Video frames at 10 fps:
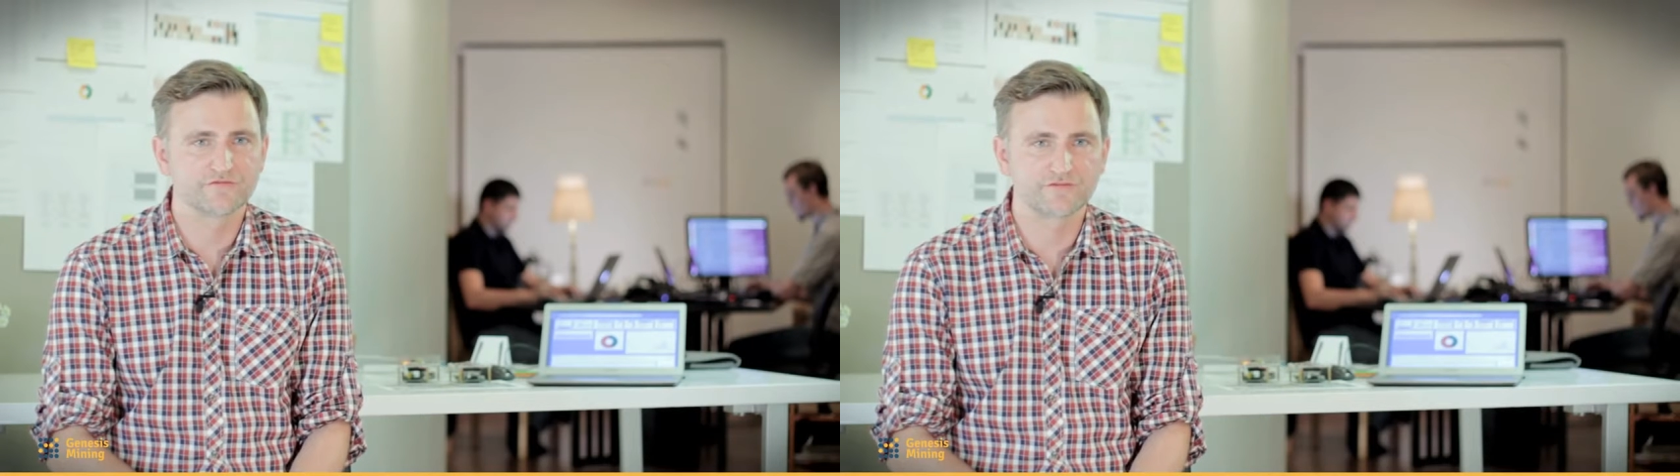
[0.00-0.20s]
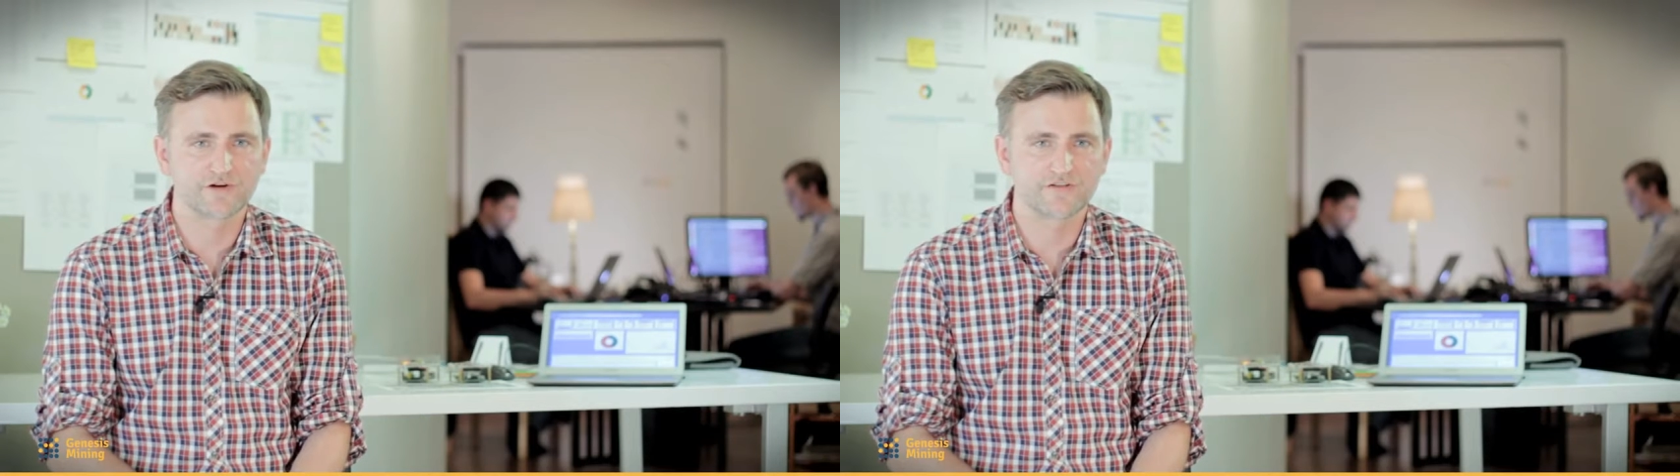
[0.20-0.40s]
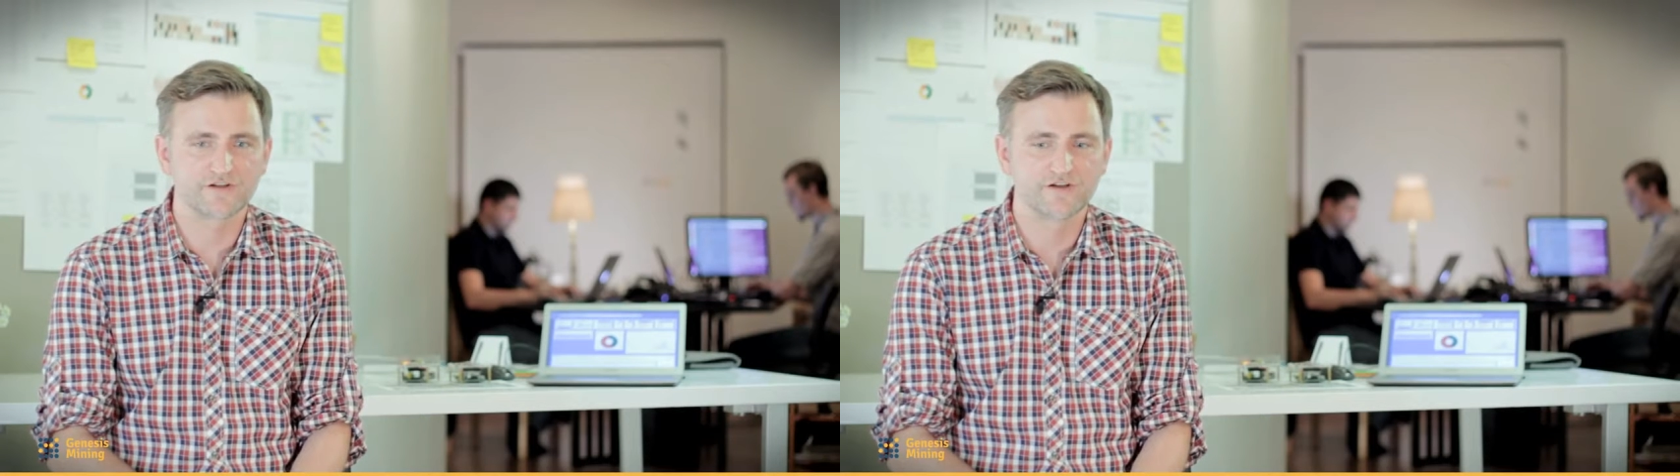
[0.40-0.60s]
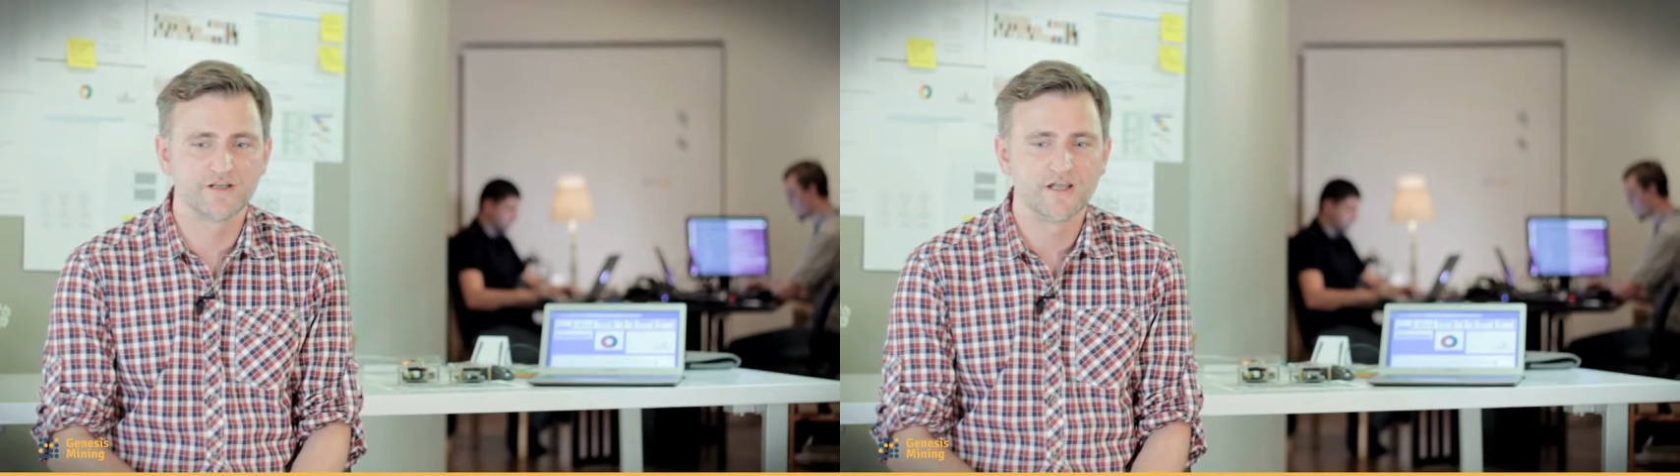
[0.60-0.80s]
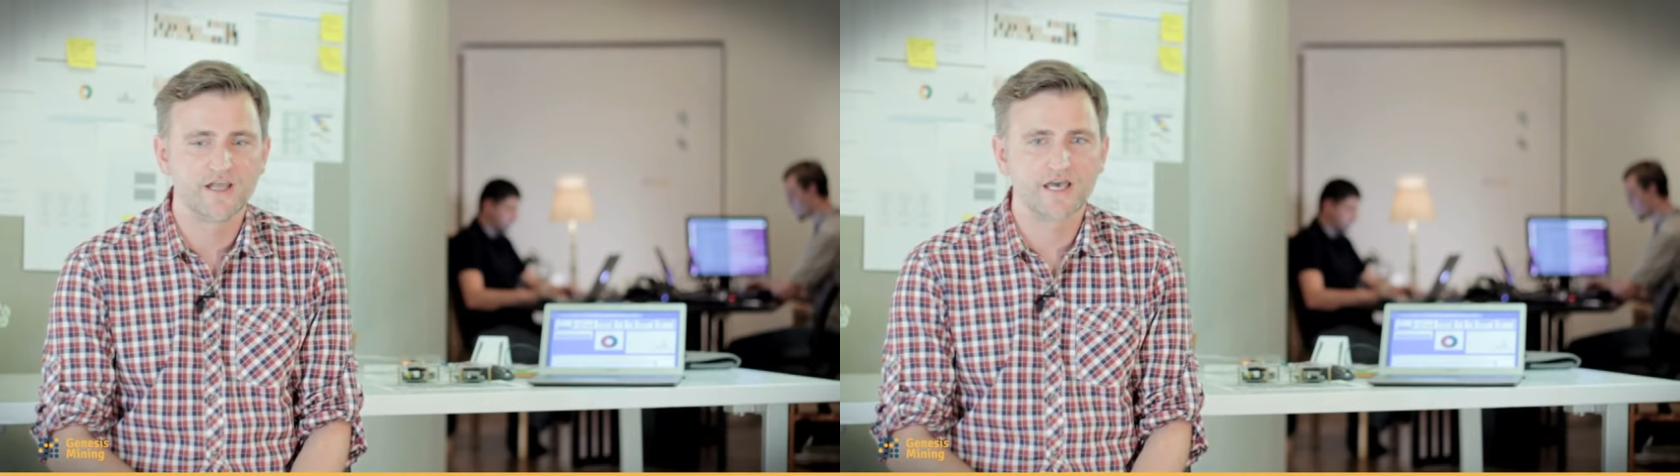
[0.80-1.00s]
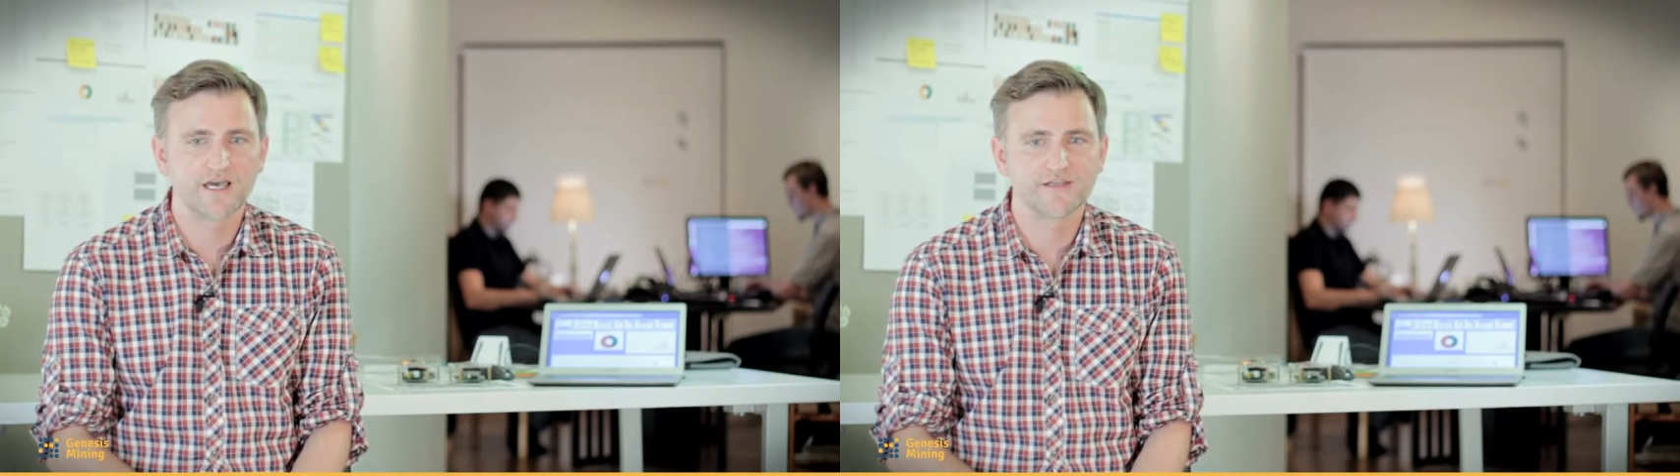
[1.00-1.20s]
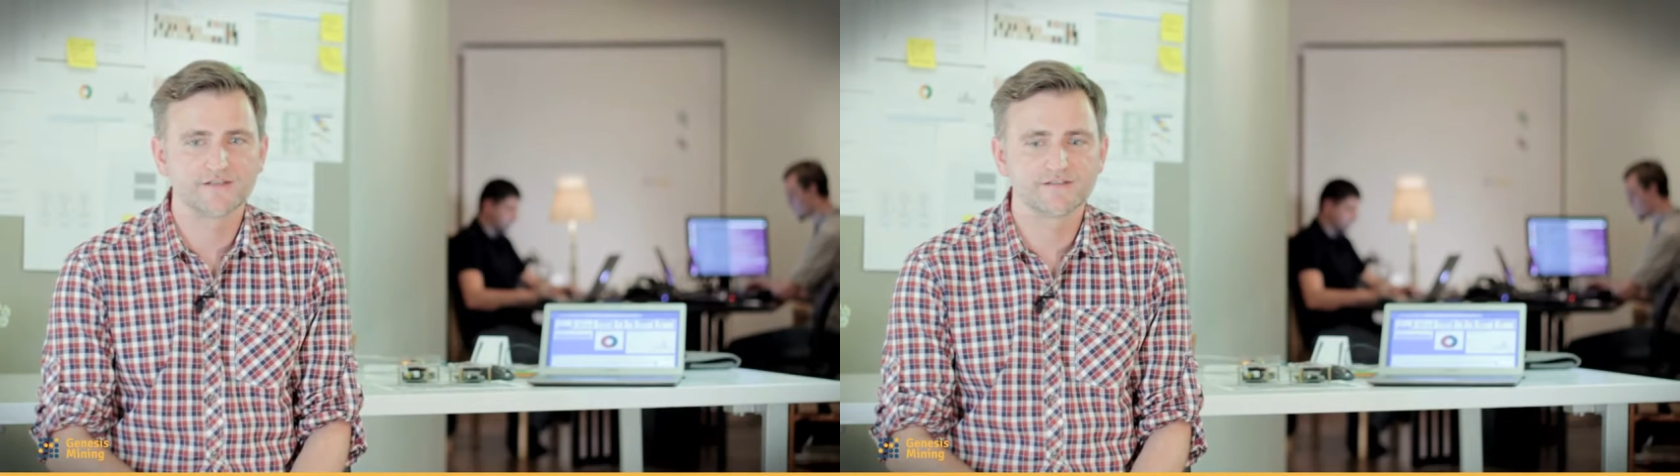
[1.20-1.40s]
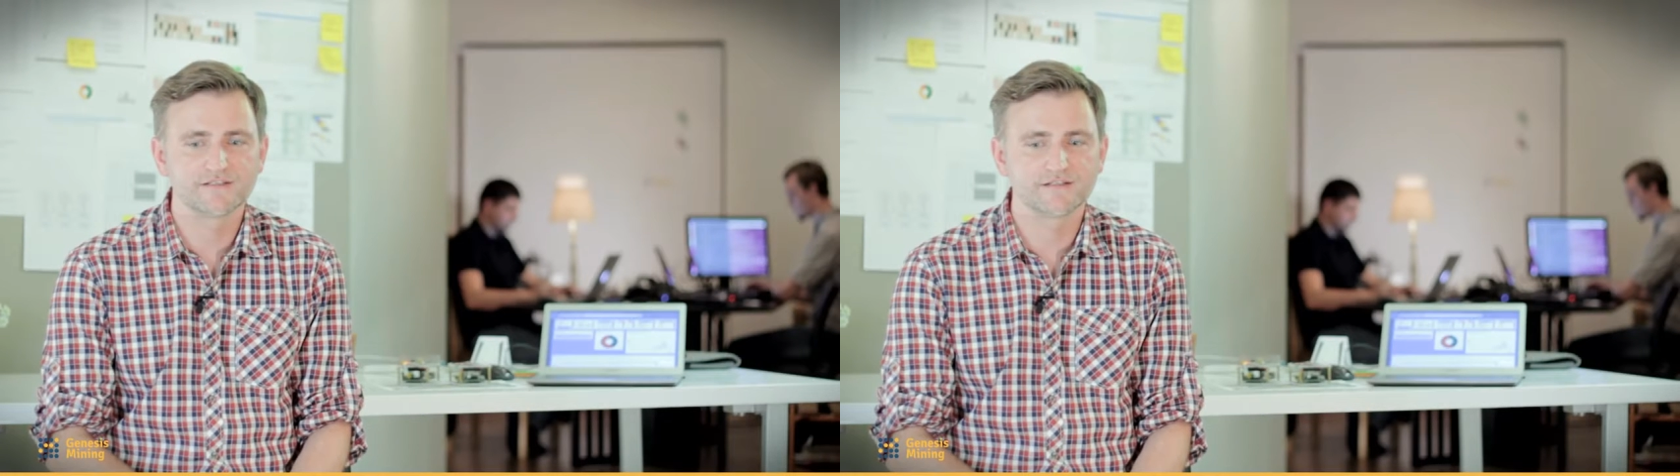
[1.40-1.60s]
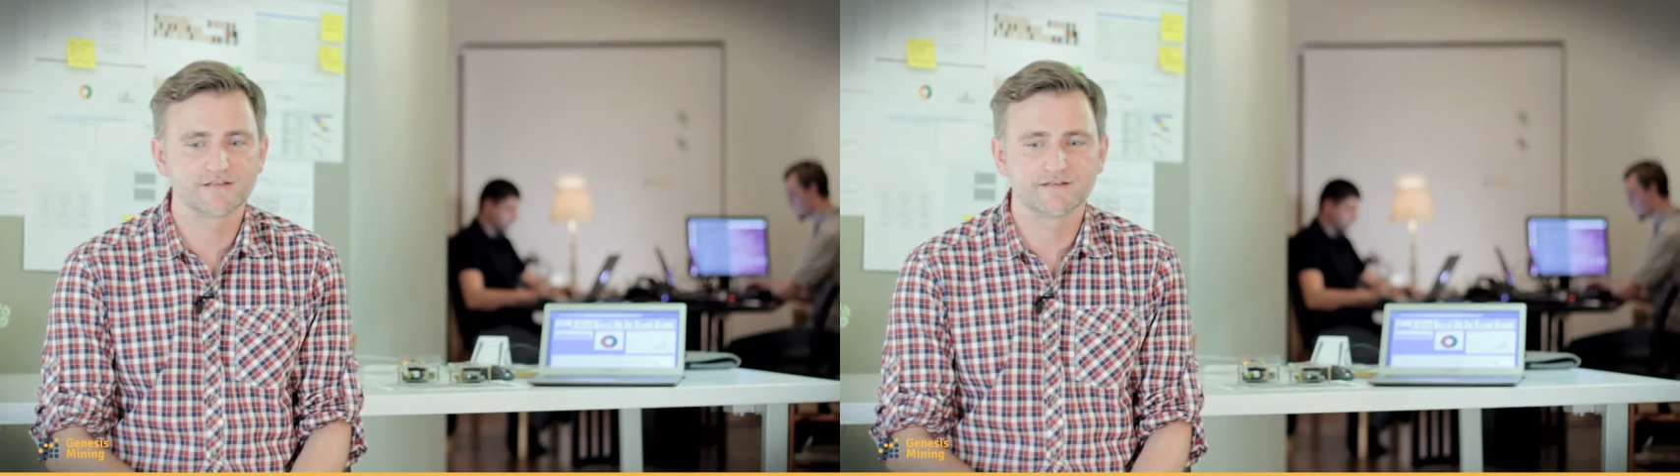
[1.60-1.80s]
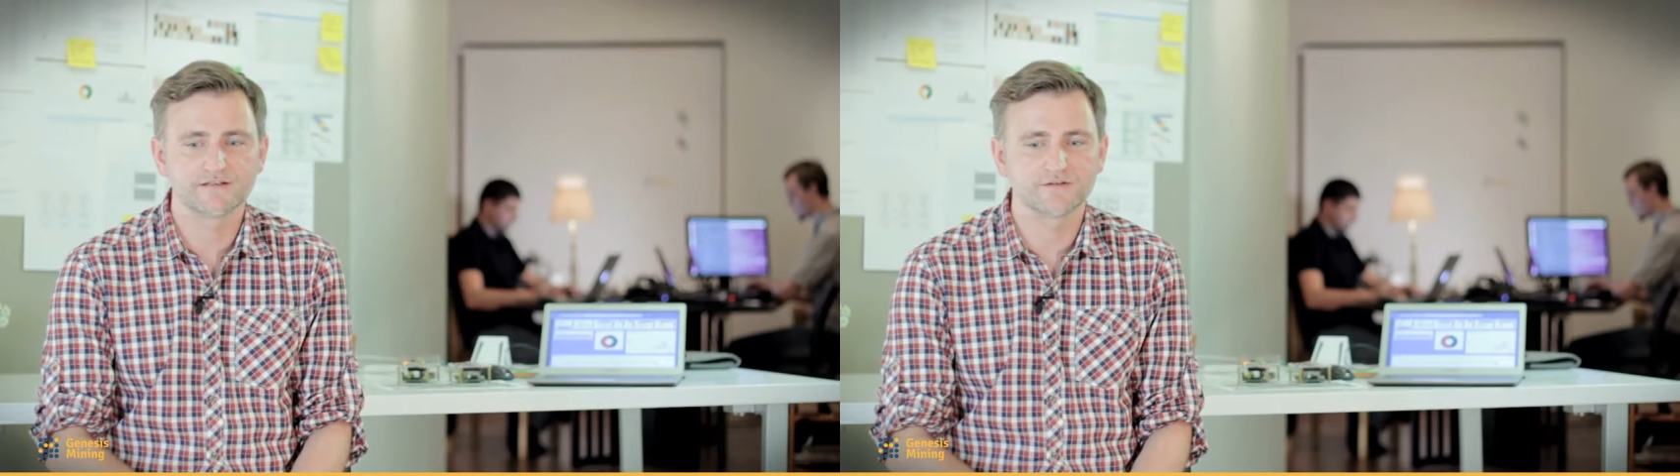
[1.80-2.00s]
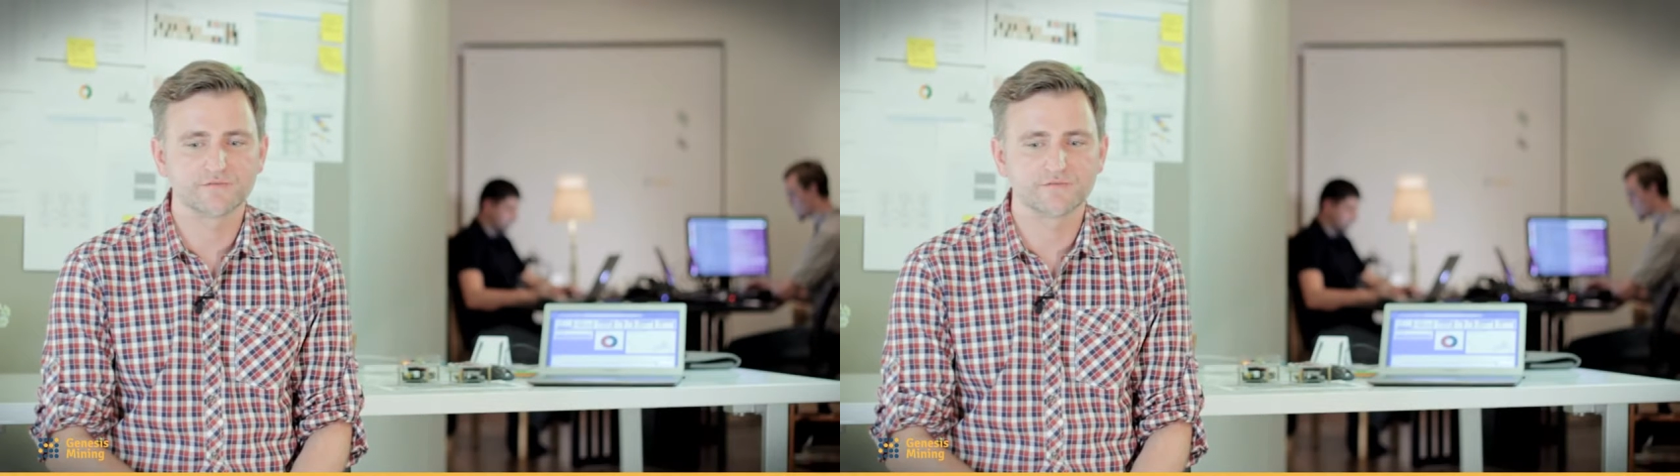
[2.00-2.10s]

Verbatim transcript: further and uh,